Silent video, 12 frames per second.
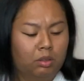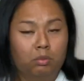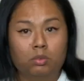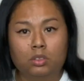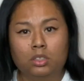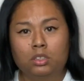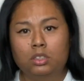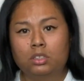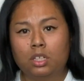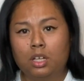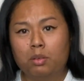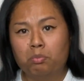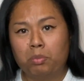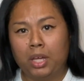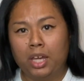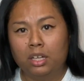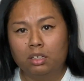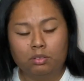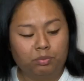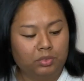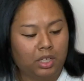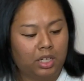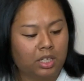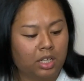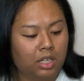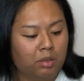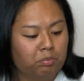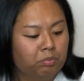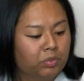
This is bahet that I cut up.